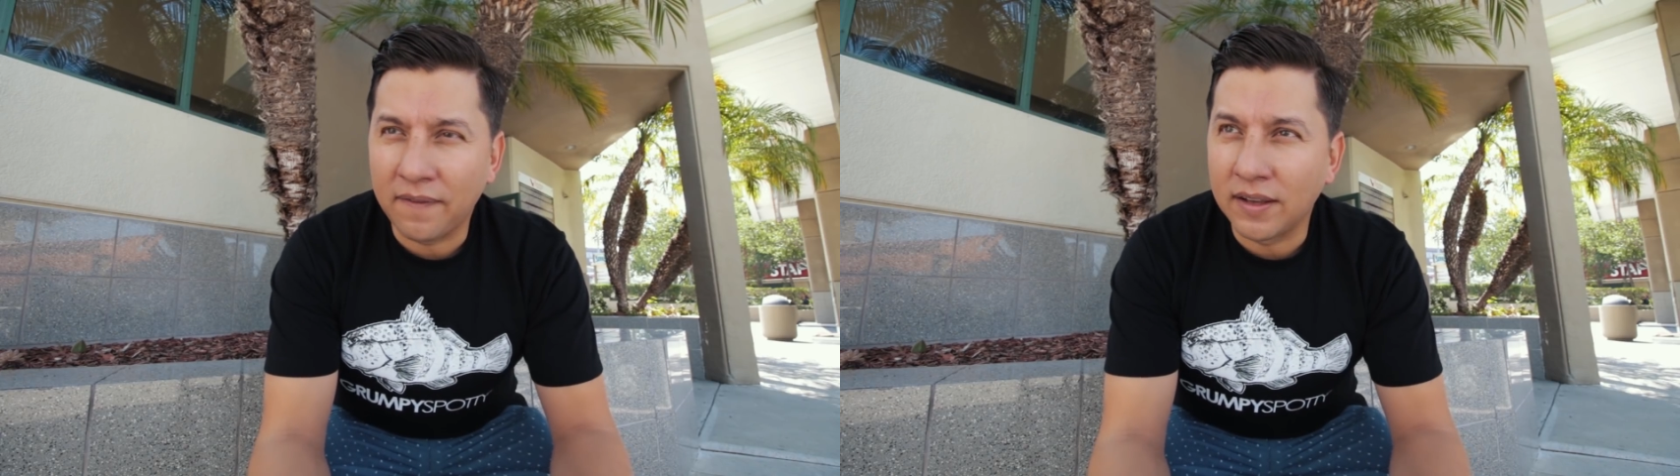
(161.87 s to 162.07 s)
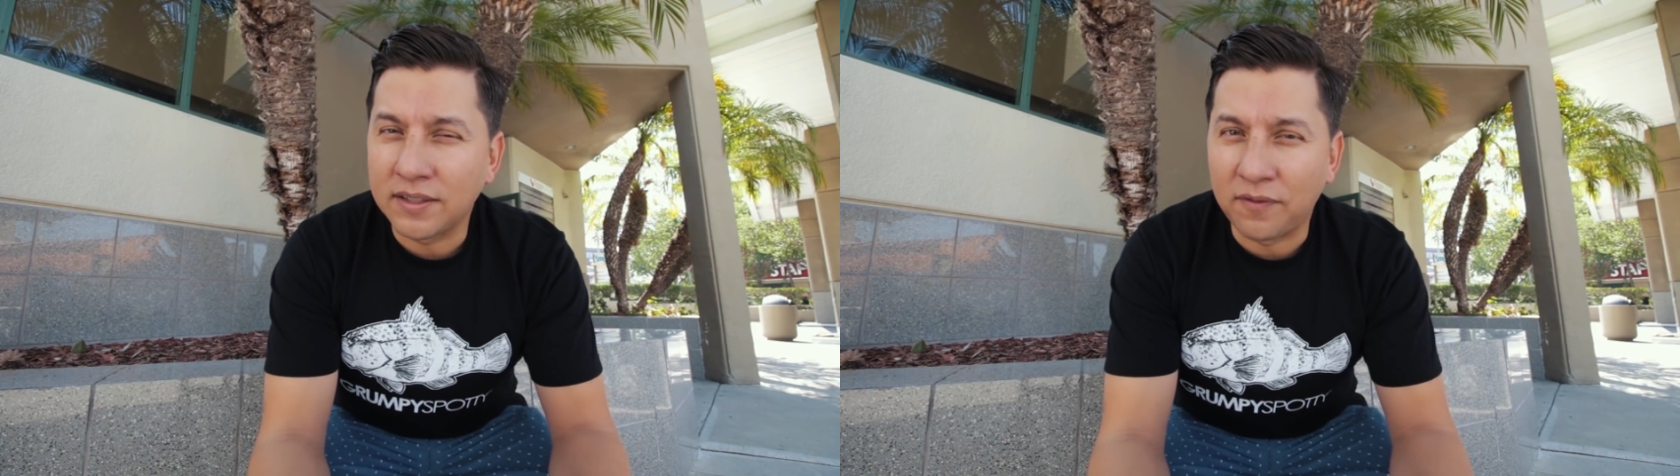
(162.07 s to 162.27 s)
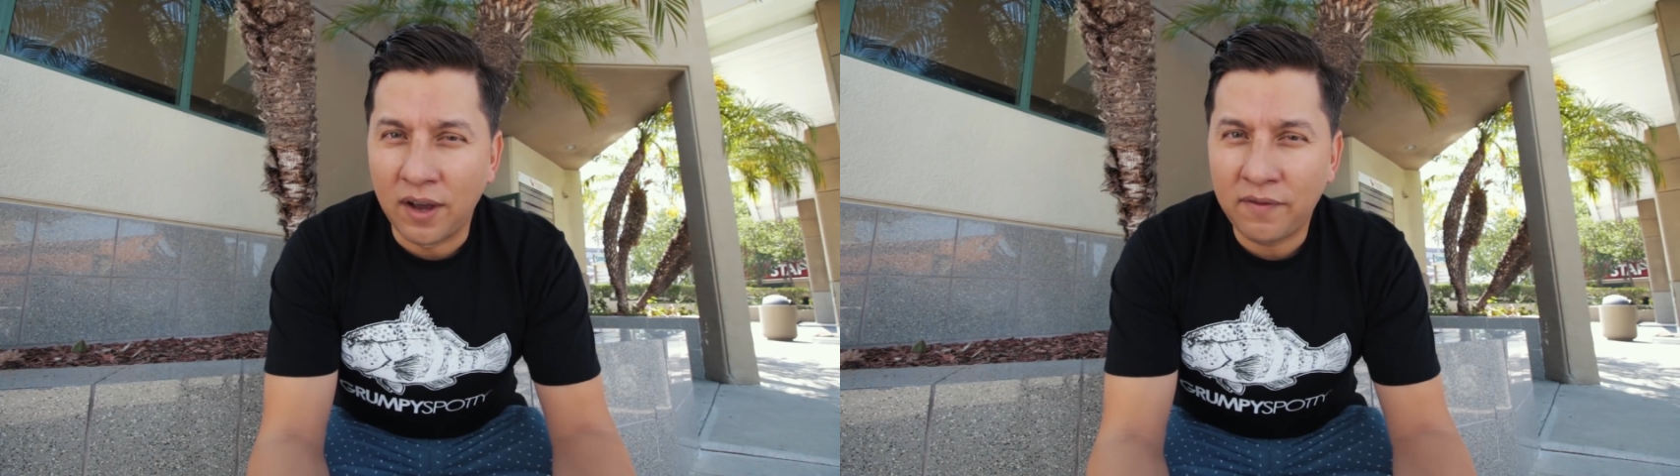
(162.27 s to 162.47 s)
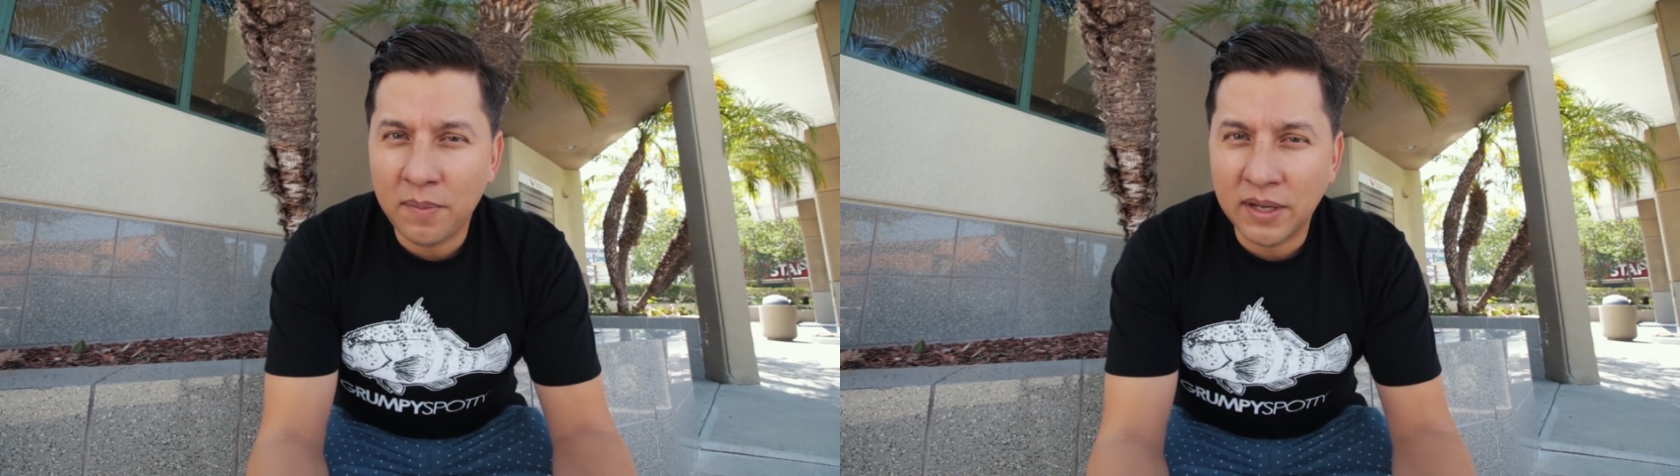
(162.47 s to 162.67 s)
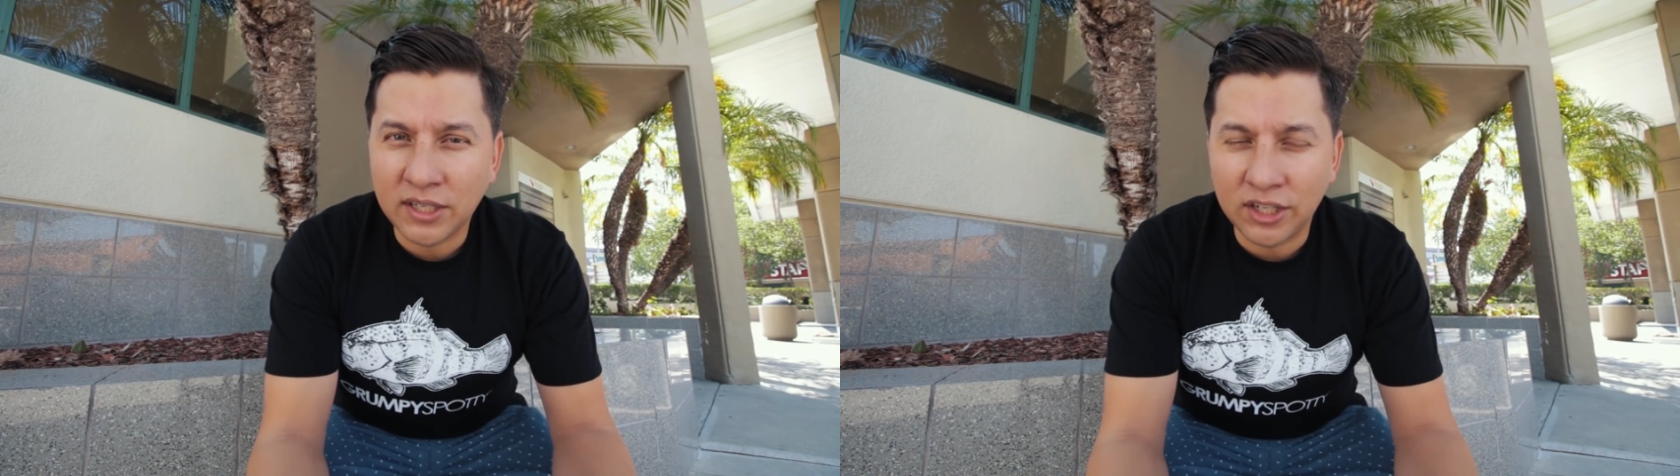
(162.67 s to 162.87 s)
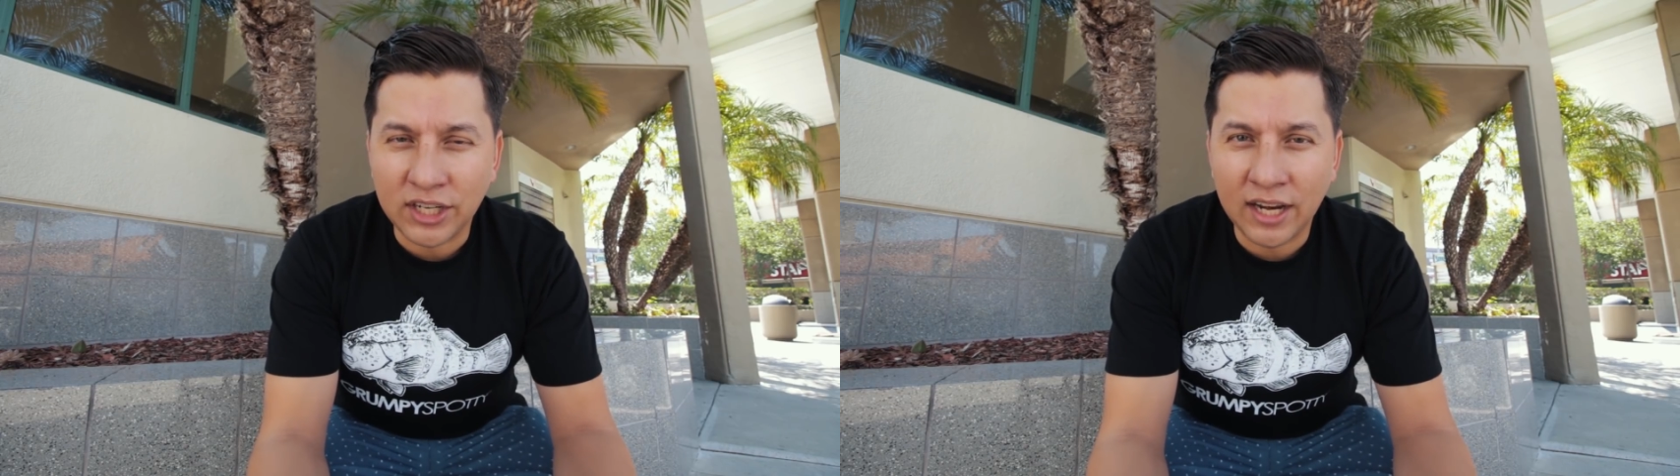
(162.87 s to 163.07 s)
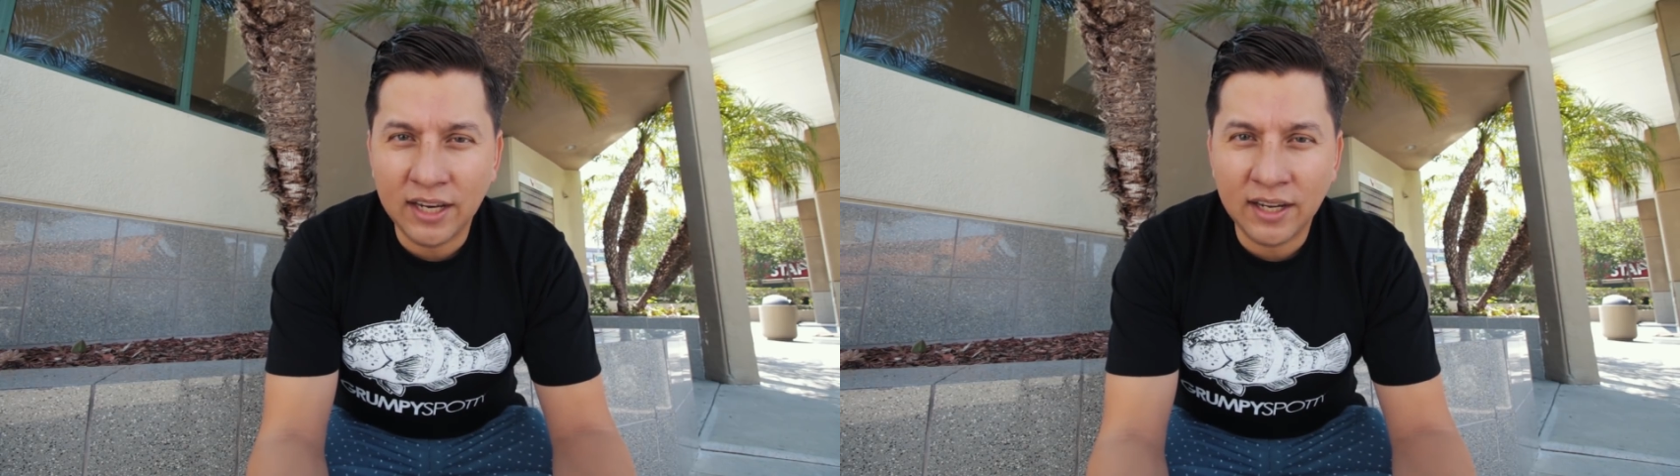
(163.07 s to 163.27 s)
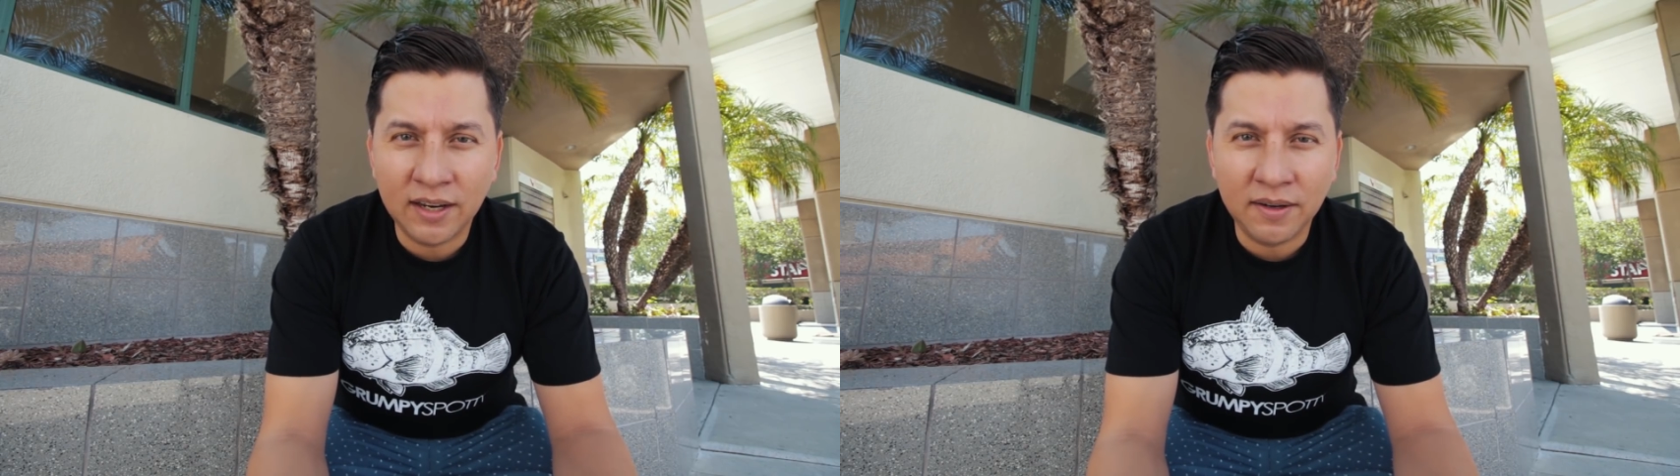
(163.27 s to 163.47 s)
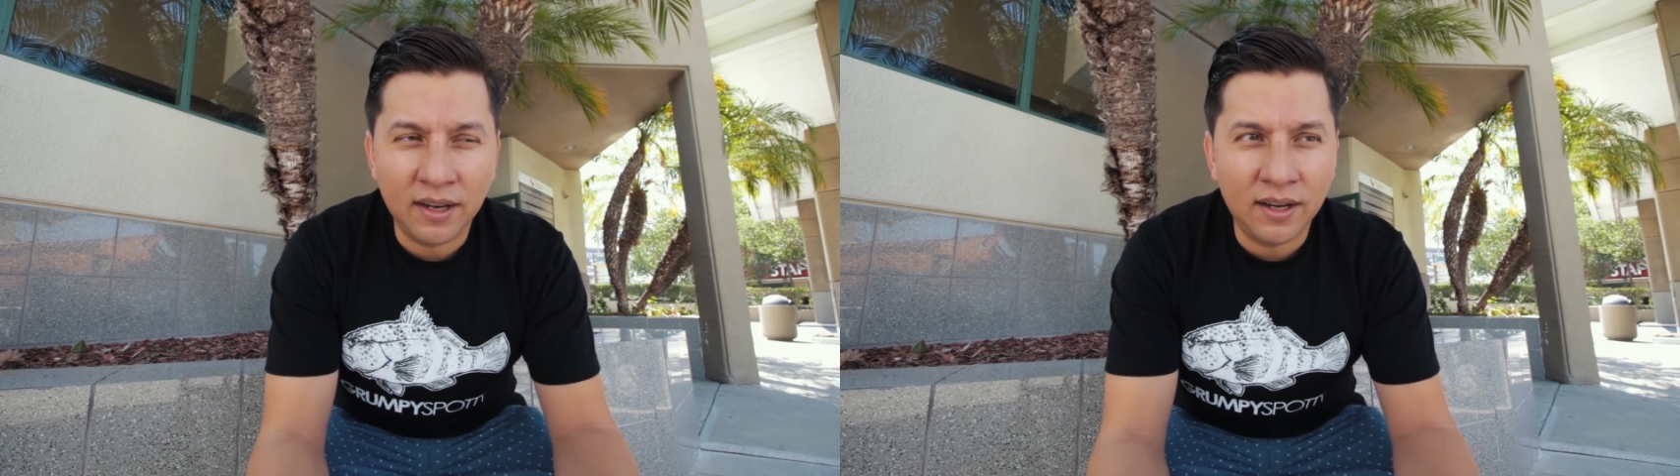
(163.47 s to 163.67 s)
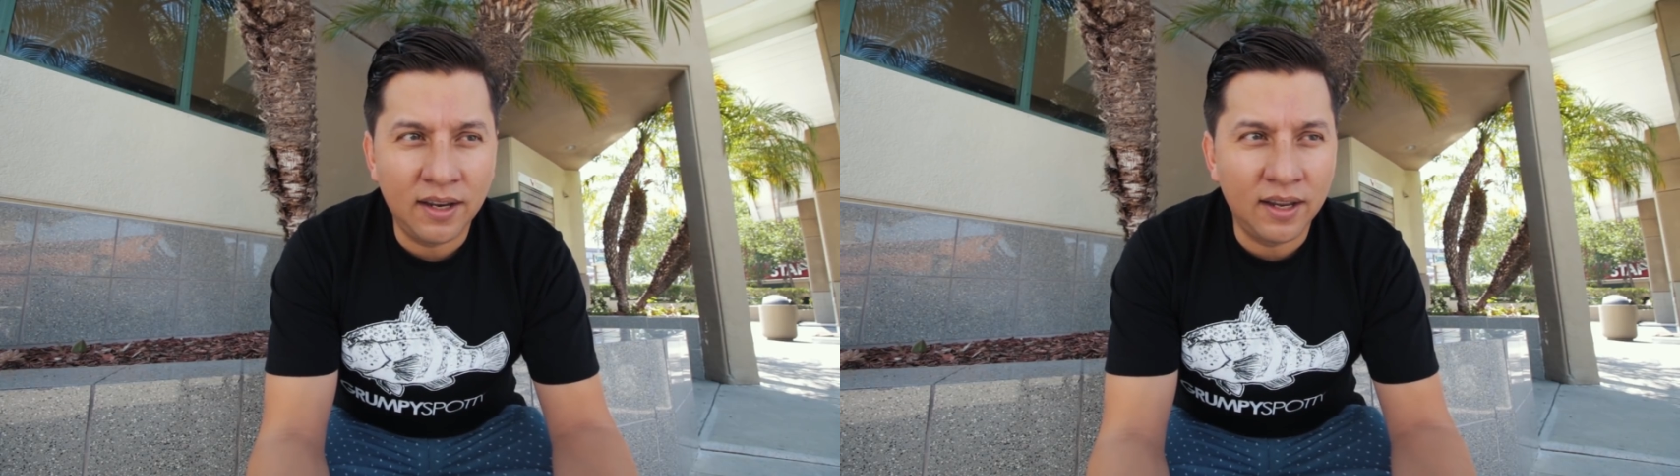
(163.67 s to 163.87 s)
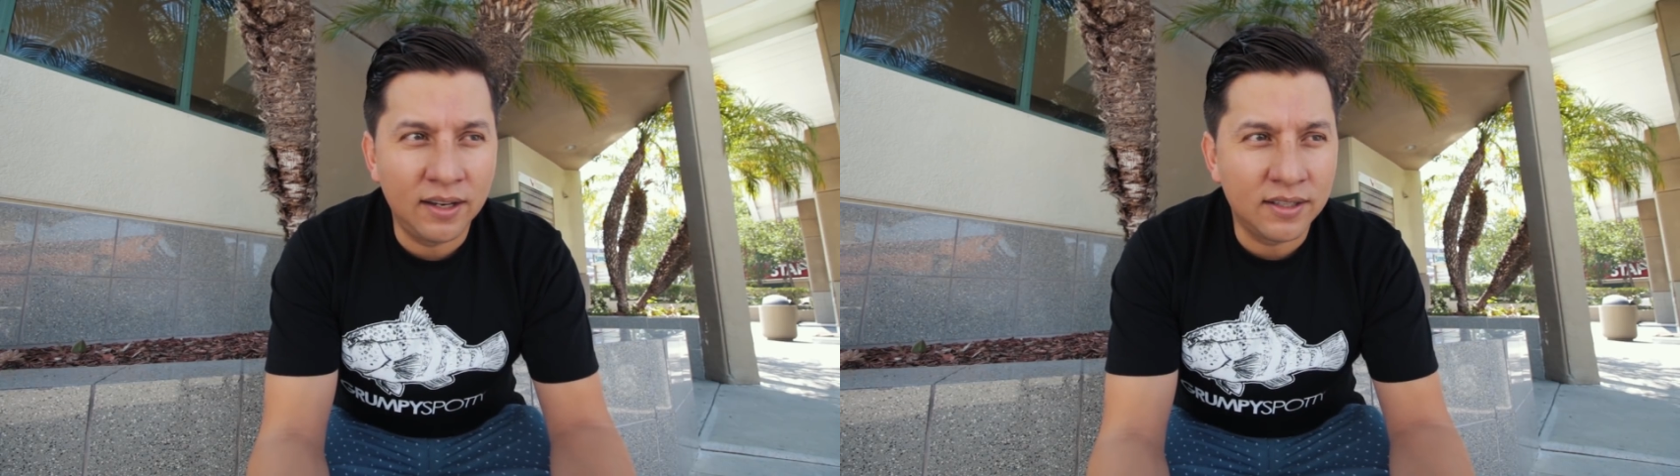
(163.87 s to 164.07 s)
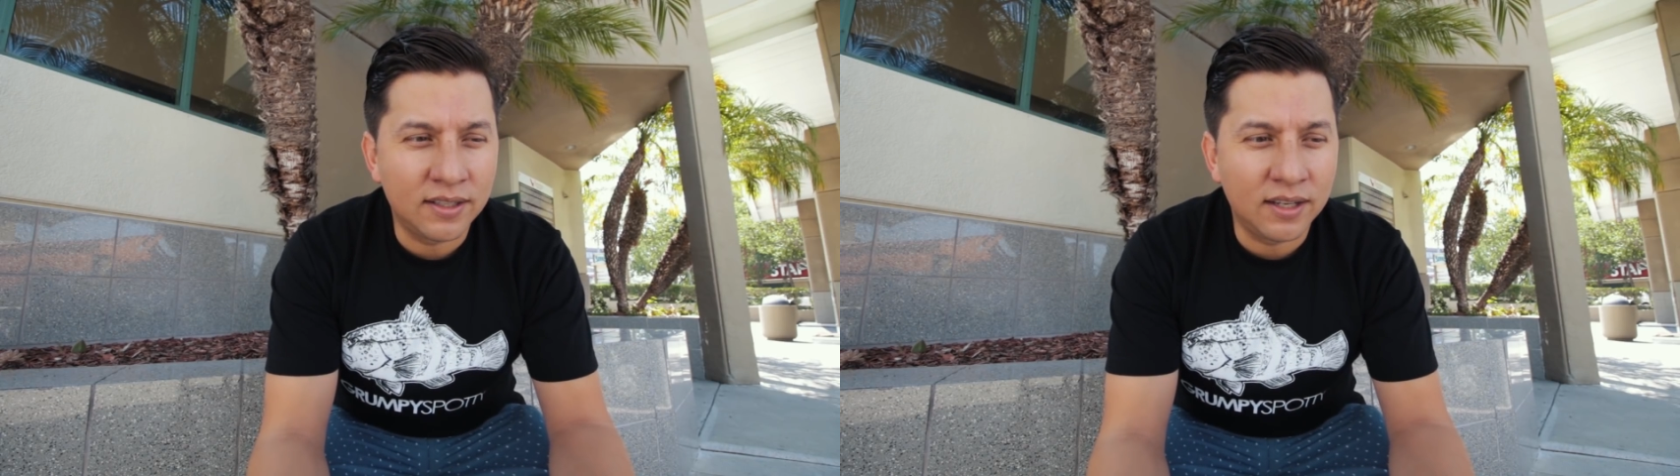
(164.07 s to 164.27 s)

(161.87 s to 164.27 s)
It's fun for me. It's entertaining, and